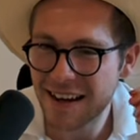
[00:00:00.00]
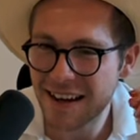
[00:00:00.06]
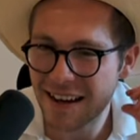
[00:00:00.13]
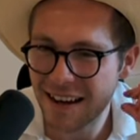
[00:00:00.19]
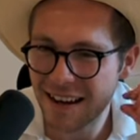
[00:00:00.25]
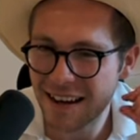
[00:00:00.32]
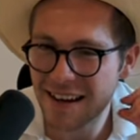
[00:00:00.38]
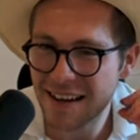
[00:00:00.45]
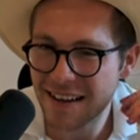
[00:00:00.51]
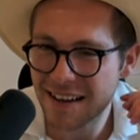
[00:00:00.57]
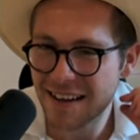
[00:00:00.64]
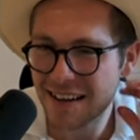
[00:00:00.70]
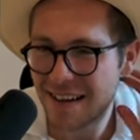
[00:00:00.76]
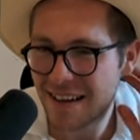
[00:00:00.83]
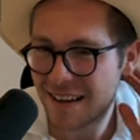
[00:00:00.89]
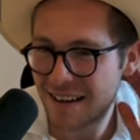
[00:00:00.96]

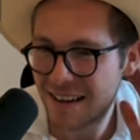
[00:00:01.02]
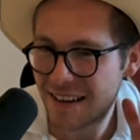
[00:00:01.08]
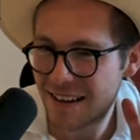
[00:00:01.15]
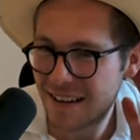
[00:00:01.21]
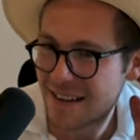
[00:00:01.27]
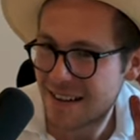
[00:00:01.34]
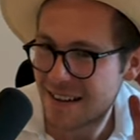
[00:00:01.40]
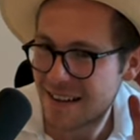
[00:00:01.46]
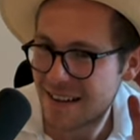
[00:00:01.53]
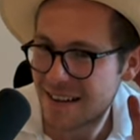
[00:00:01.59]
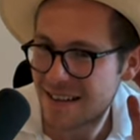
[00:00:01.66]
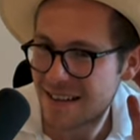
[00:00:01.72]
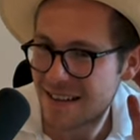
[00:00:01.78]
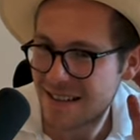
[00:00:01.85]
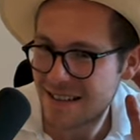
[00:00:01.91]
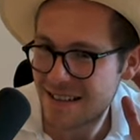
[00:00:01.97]

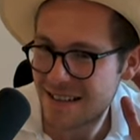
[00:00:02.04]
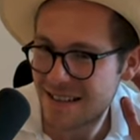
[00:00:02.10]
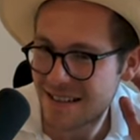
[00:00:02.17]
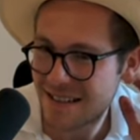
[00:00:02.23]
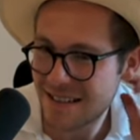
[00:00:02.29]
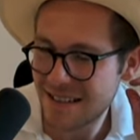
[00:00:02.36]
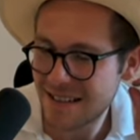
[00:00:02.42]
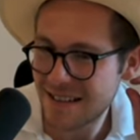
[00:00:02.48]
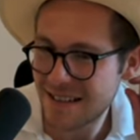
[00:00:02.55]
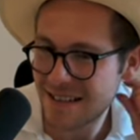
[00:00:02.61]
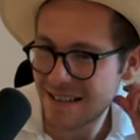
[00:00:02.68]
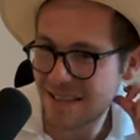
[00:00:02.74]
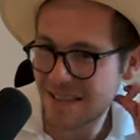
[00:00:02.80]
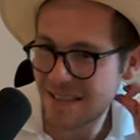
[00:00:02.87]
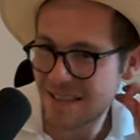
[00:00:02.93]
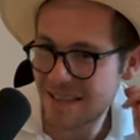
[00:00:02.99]

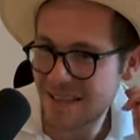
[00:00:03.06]
This person isn't speaking.